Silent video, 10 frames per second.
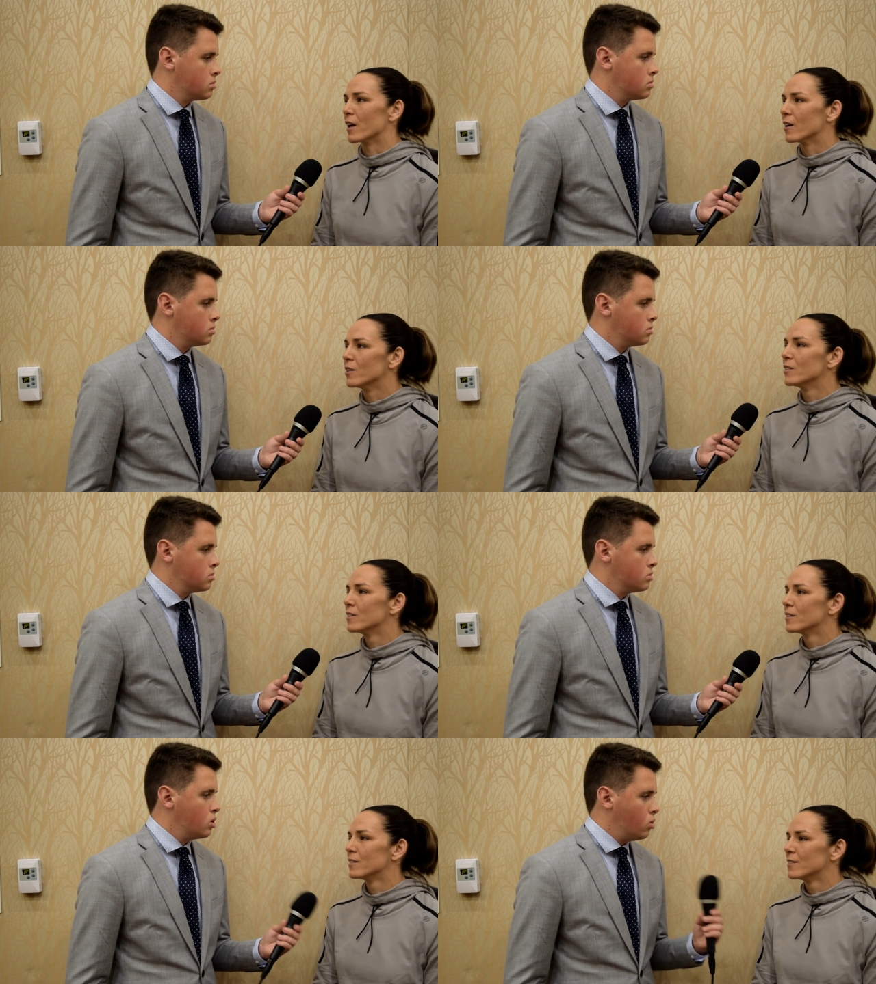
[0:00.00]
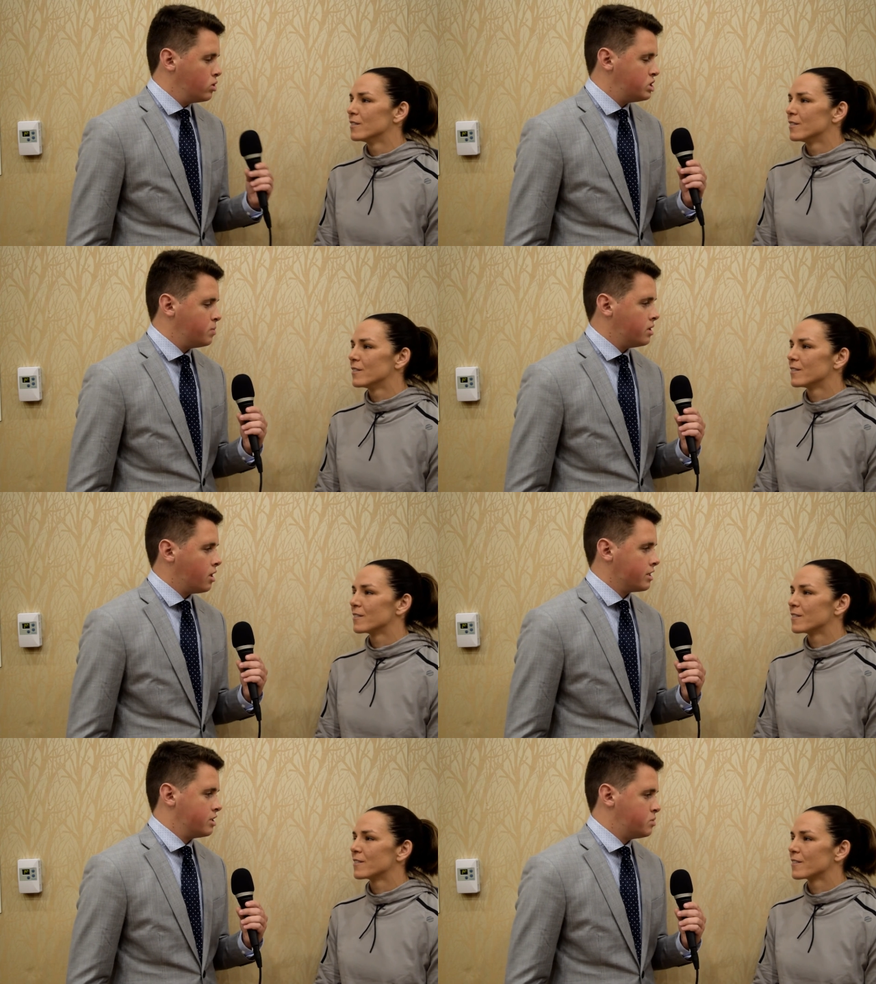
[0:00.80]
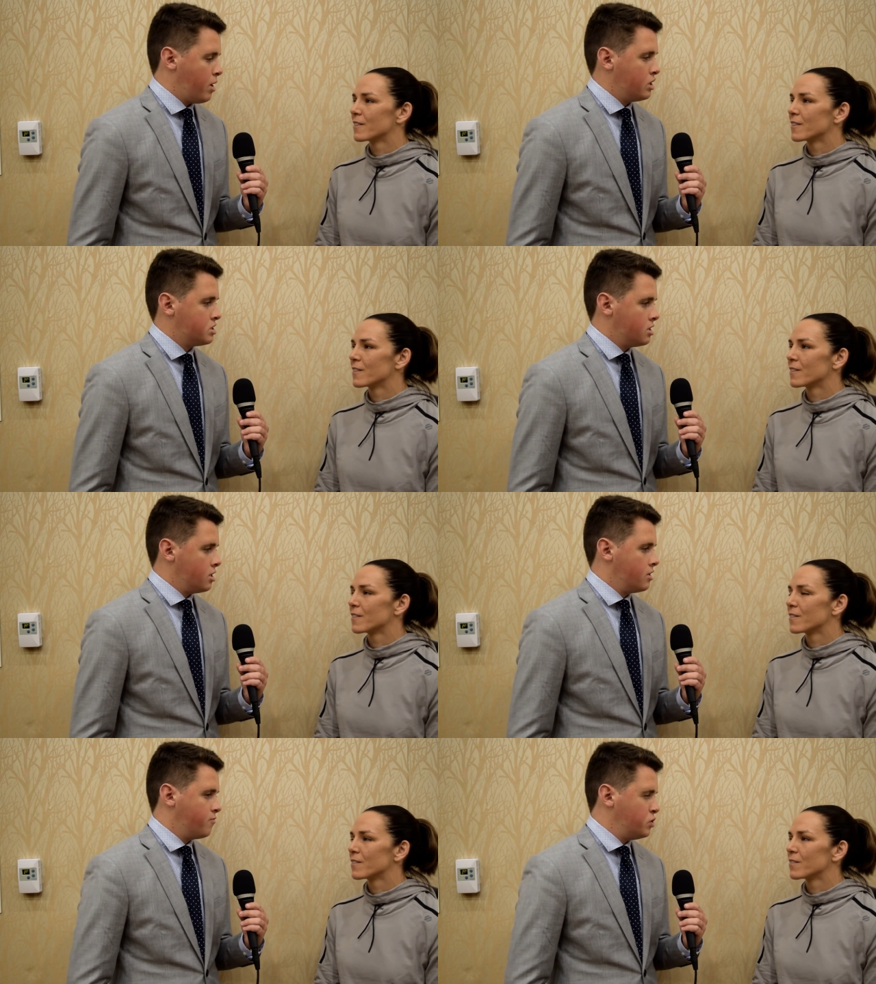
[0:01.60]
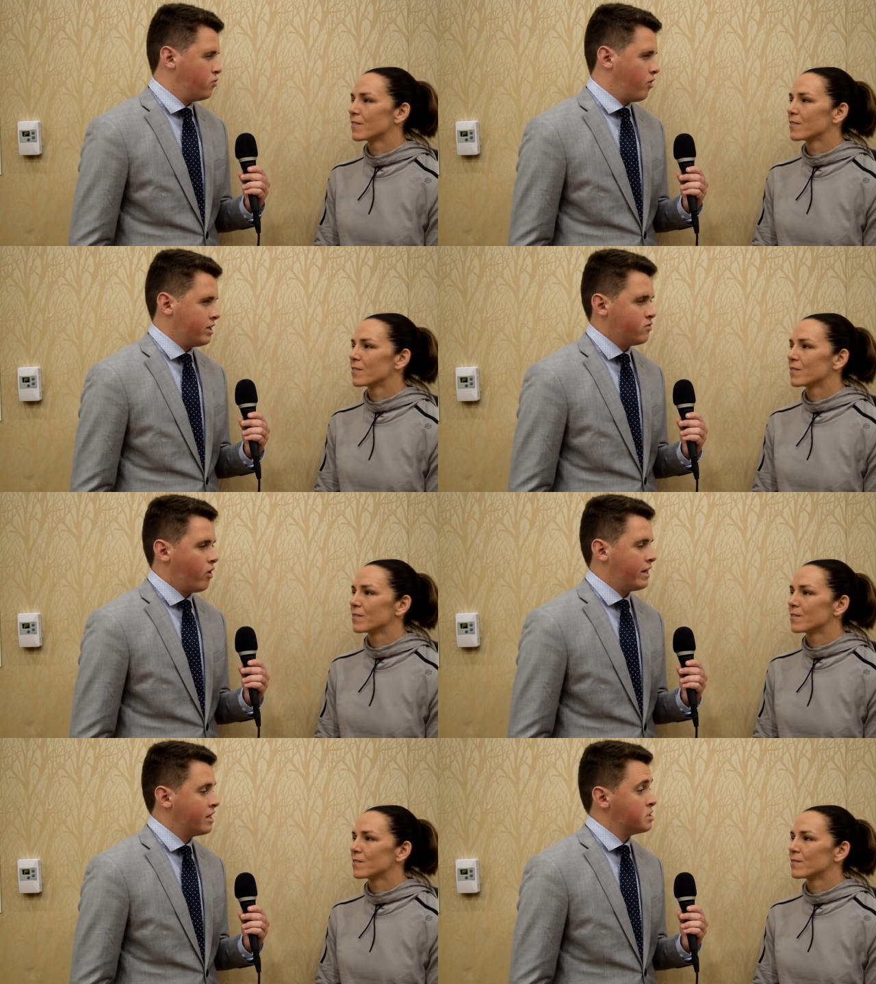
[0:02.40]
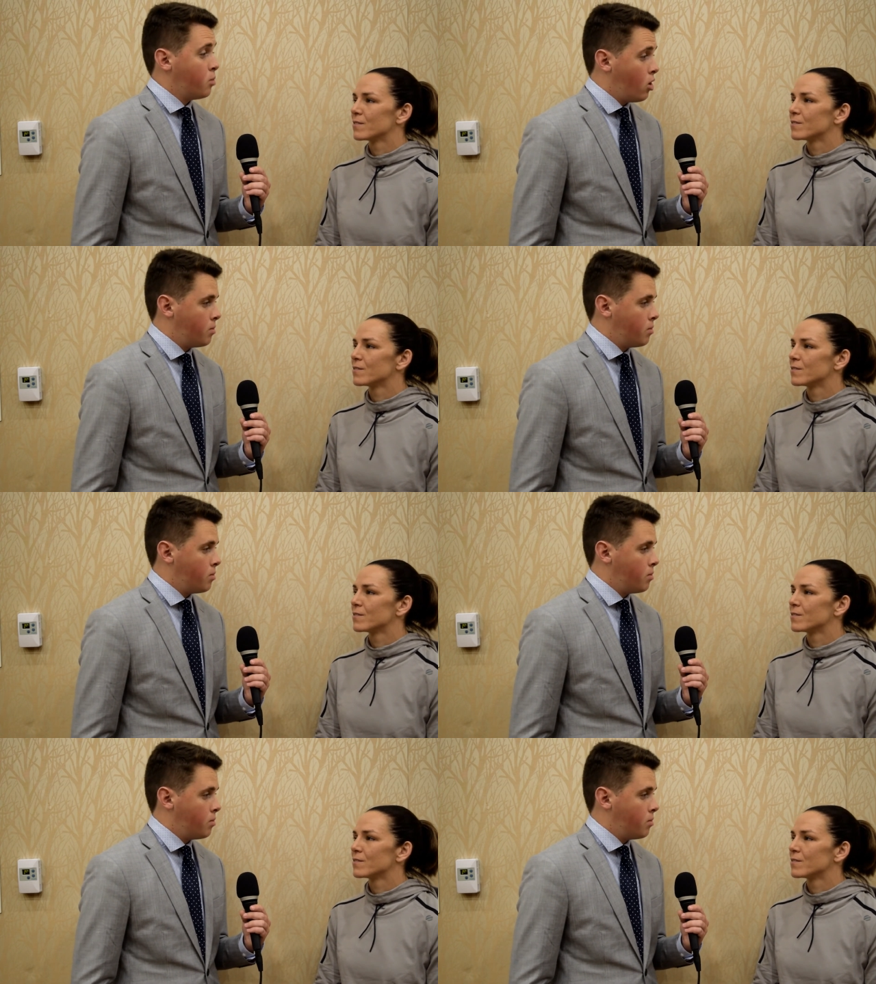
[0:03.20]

Speaker 1: out. What's it been like these past uh, few fights fighting as a mom?